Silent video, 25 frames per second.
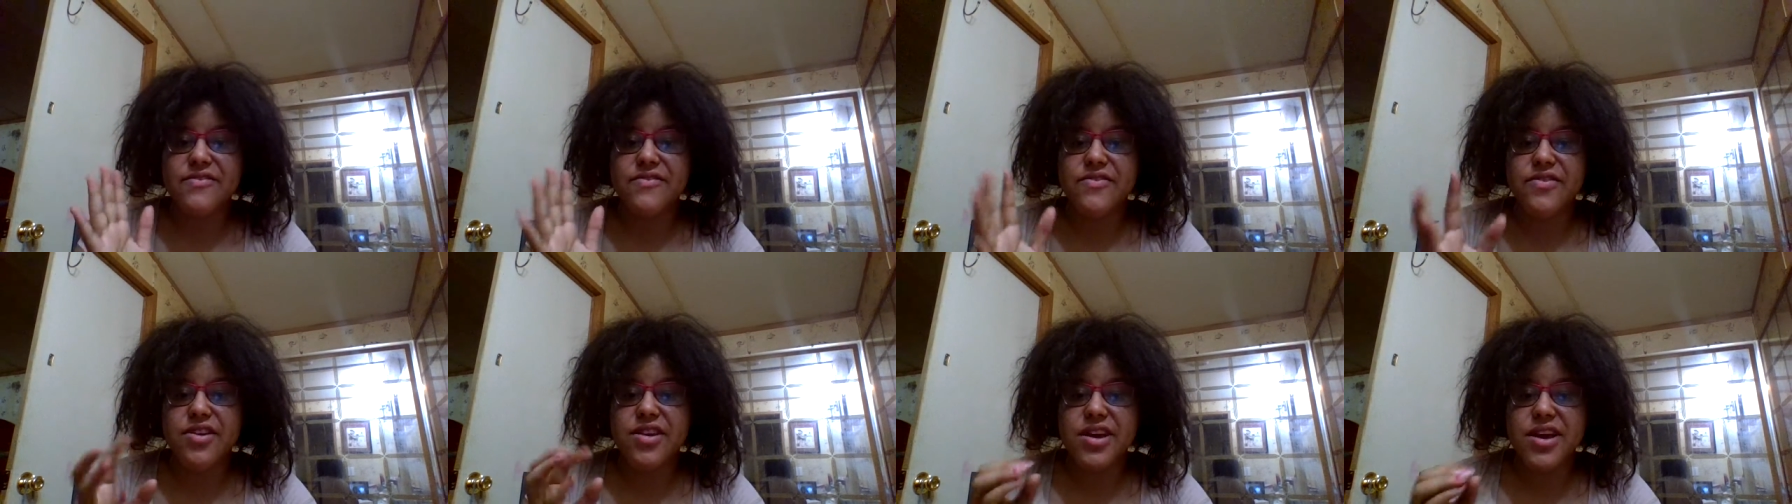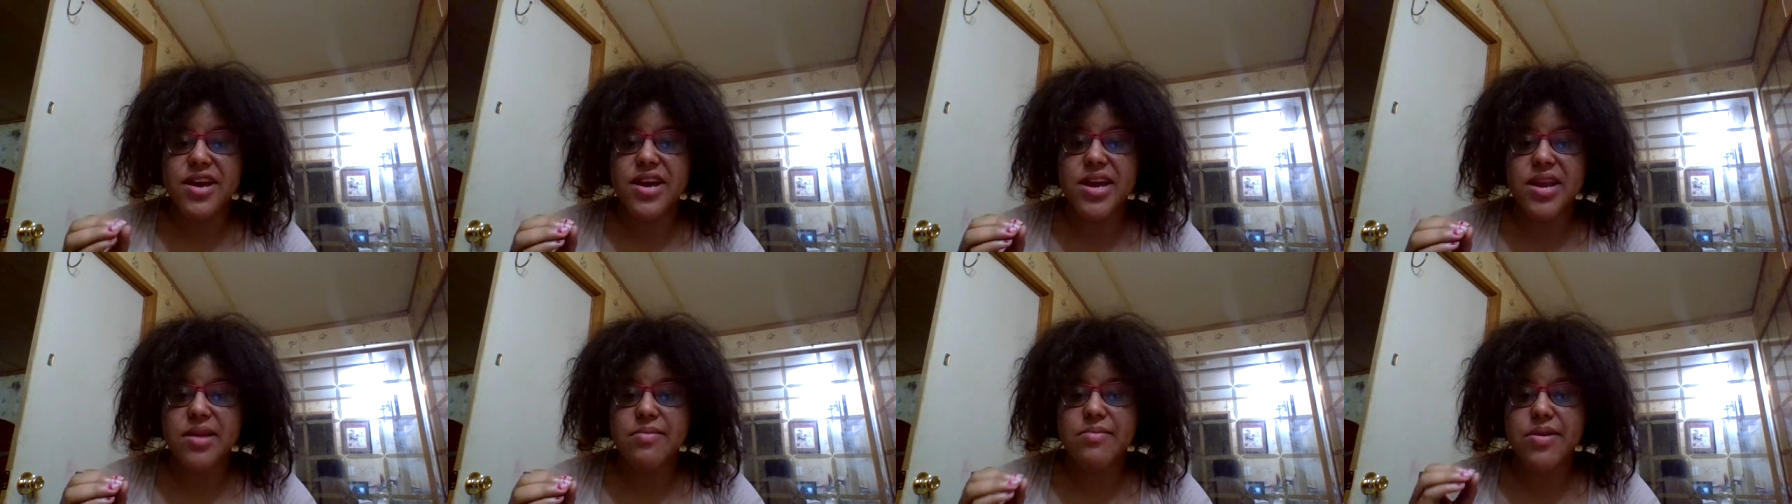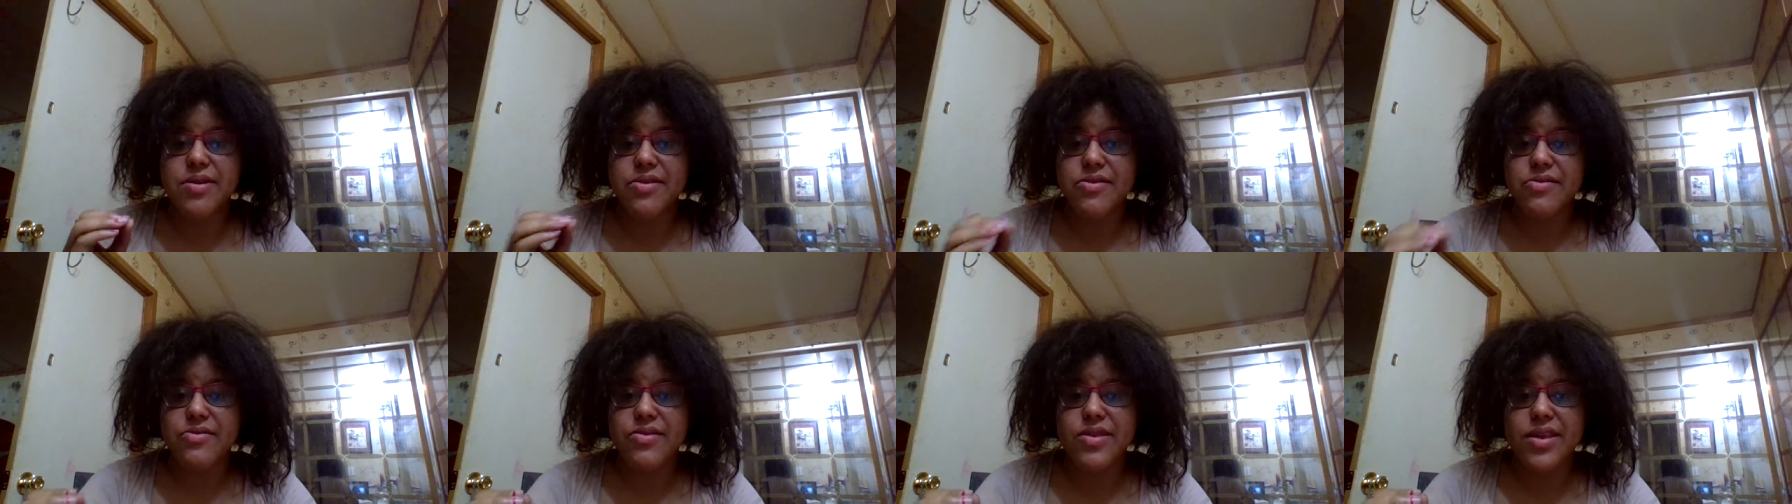for the
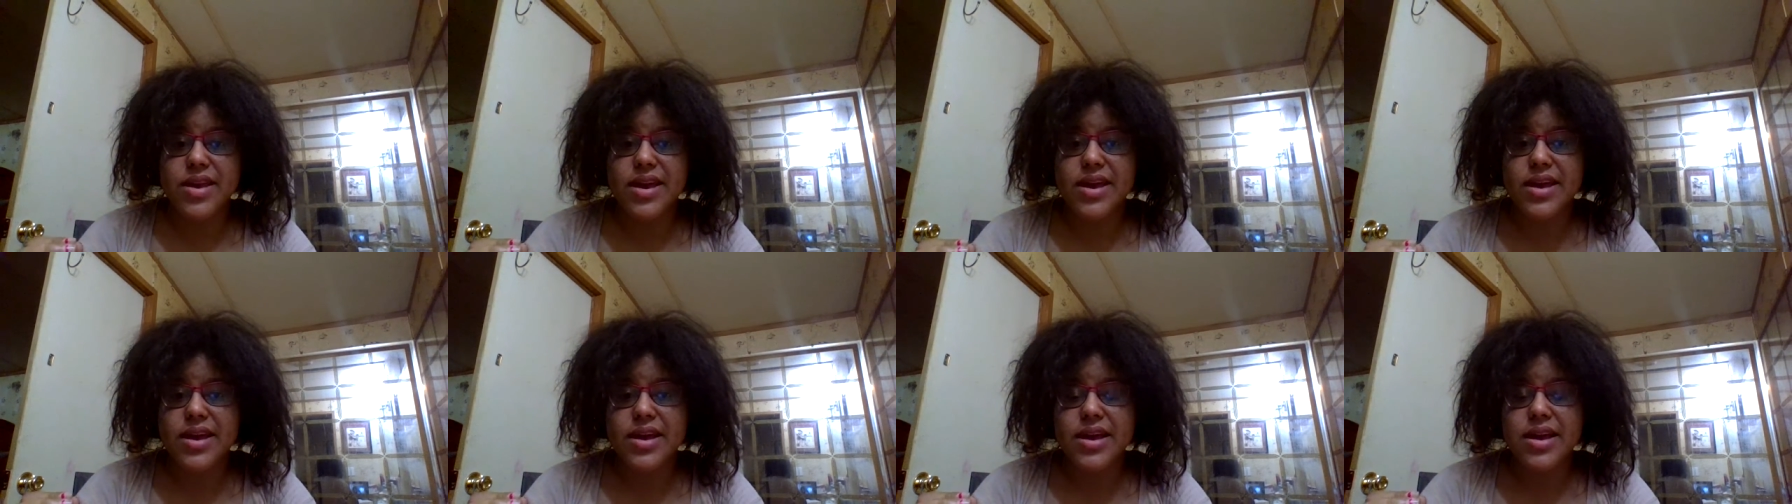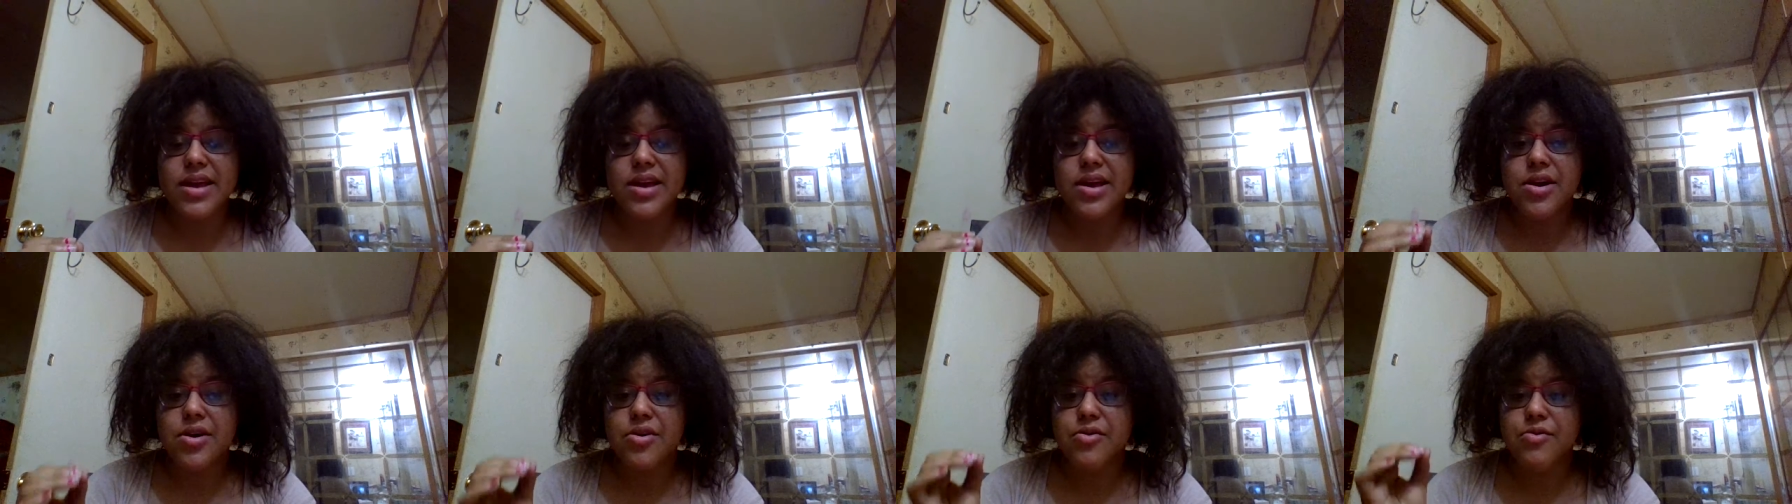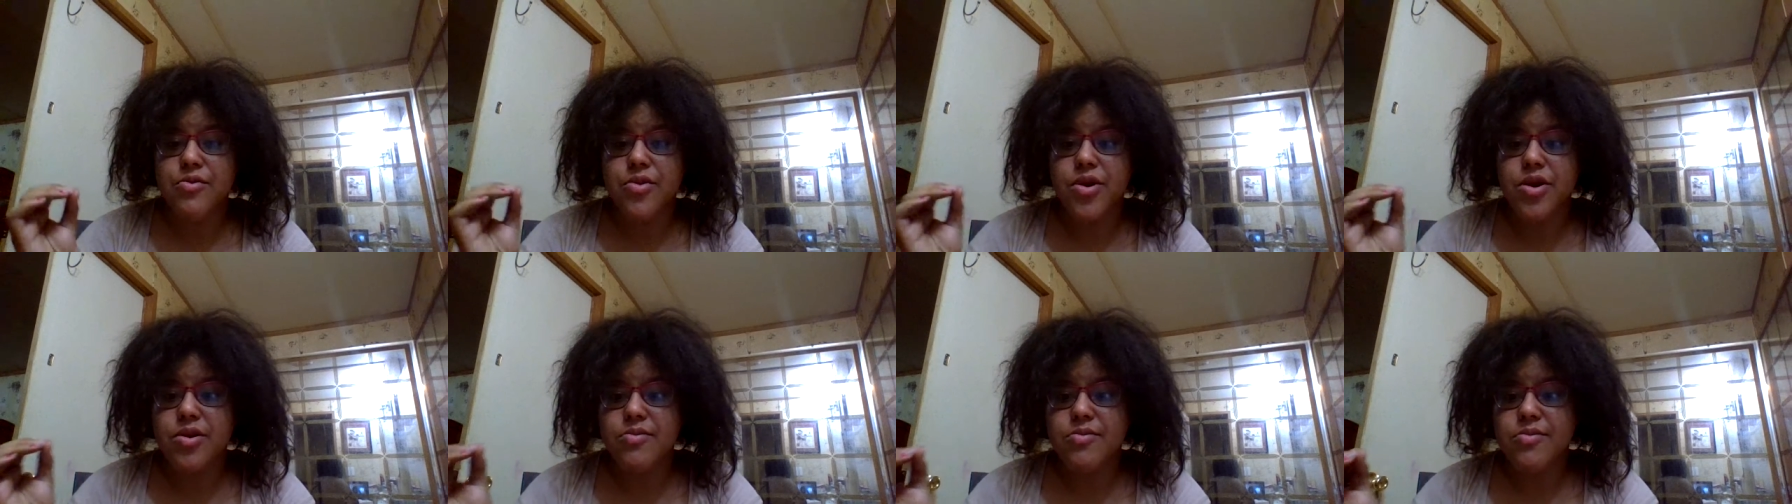enemy to take
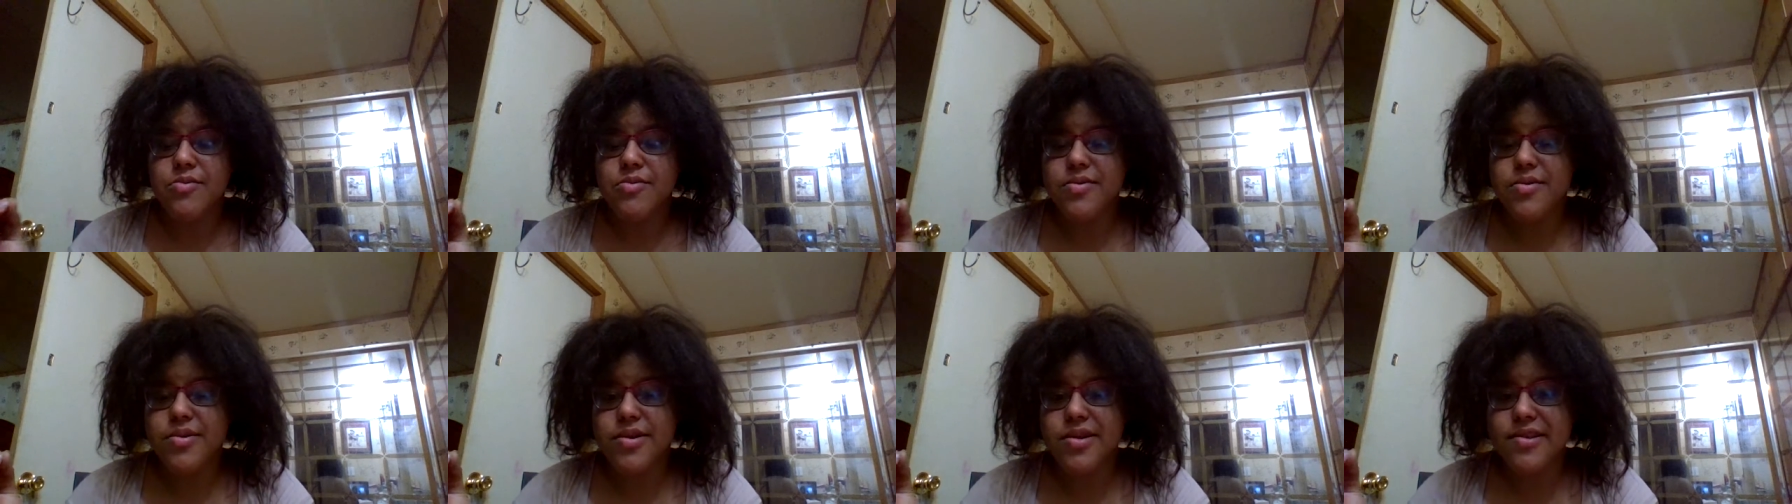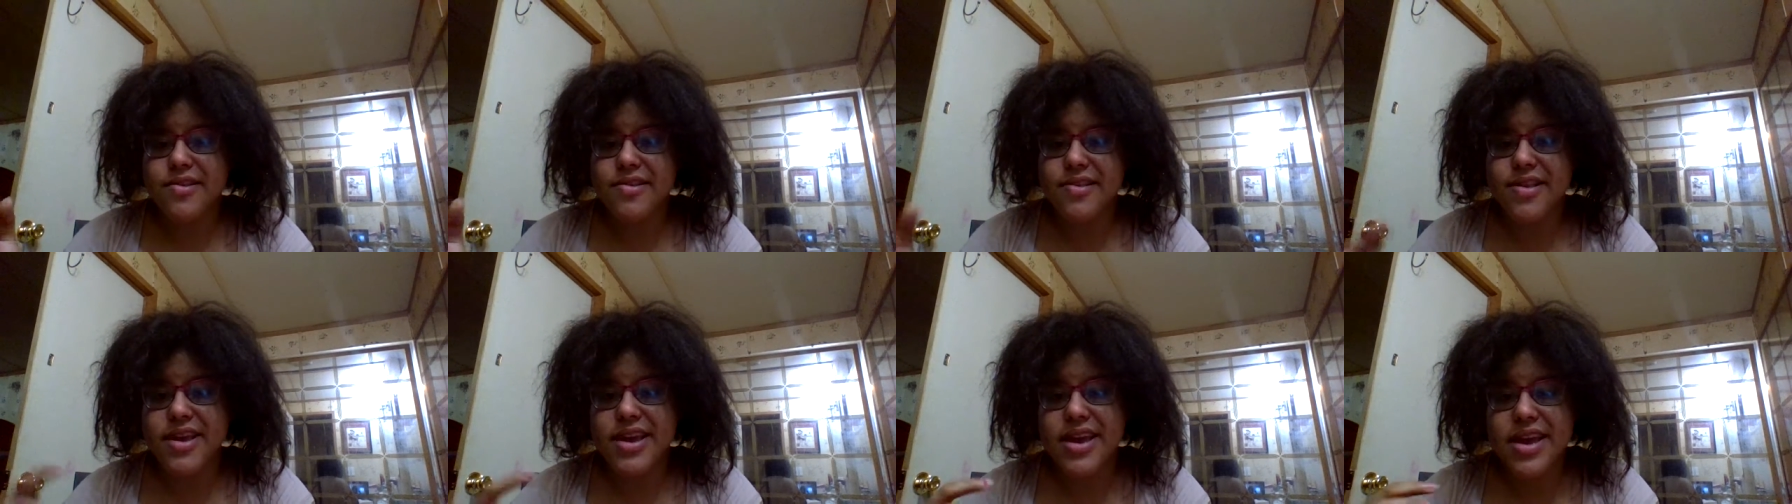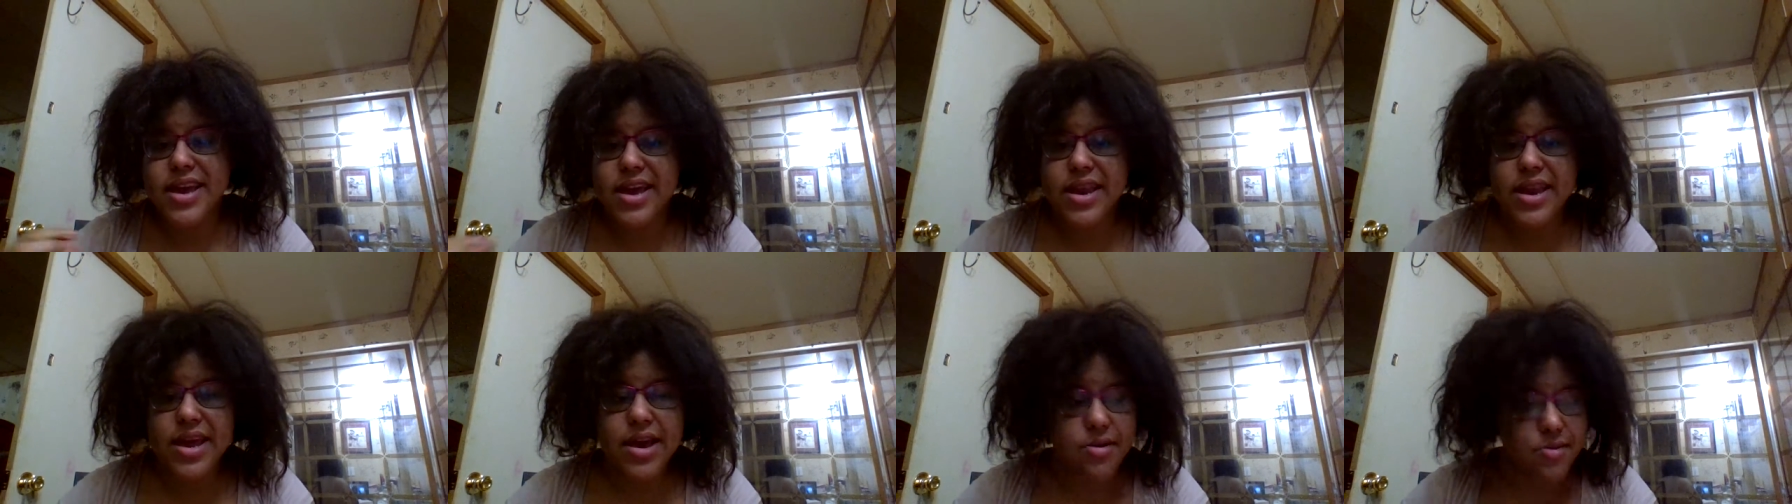what the
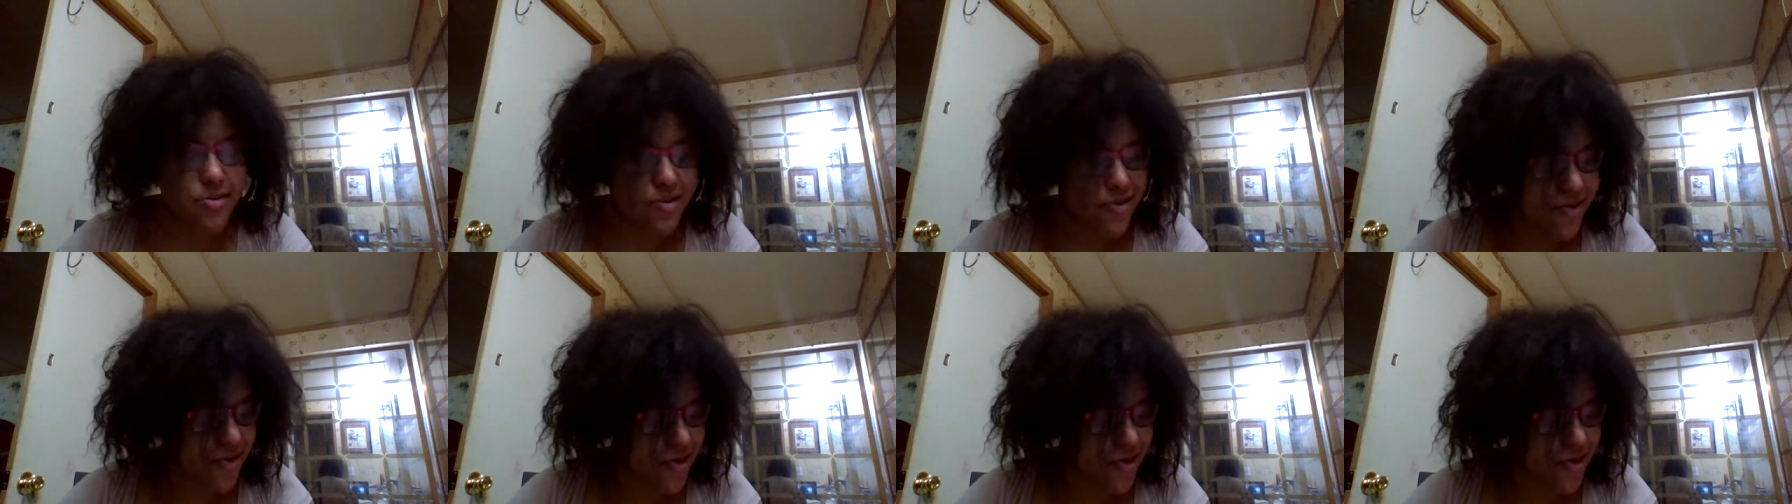seed that was